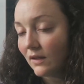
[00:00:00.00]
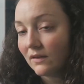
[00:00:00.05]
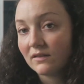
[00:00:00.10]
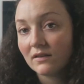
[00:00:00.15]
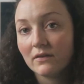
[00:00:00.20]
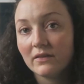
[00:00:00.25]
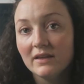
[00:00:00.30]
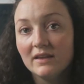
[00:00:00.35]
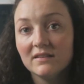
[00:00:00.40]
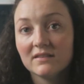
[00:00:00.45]

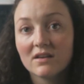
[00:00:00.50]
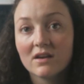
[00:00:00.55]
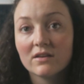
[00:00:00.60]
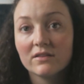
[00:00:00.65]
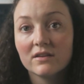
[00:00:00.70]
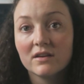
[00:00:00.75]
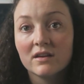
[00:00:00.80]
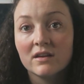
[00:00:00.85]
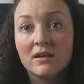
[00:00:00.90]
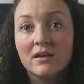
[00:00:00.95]
So these
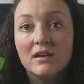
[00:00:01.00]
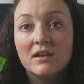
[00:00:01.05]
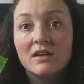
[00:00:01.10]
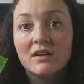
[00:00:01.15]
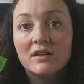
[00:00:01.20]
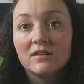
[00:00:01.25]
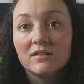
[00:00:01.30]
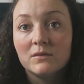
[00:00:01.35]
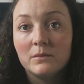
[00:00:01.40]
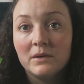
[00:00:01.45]
are the
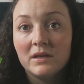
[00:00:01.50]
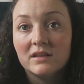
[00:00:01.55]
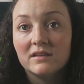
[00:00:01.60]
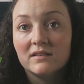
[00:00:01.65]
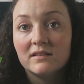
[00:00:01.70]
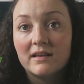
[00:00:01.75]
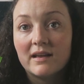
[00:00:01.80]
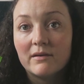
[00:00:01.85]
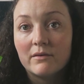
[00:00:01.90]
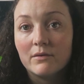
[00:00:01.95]
sweet
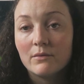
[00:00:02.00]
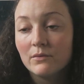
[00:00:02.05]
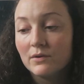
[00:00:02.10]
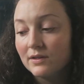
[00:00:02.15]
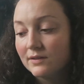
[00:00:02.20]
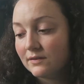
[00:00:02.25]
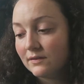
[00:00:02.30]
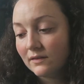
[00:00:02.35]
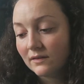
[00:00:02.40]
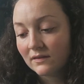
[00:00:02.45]
and sour
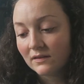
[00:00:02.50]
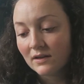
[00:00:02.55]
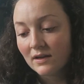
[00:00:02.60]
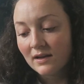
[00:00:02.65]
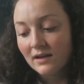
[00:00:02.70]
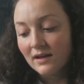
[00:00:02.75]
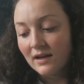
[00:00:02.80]
ones,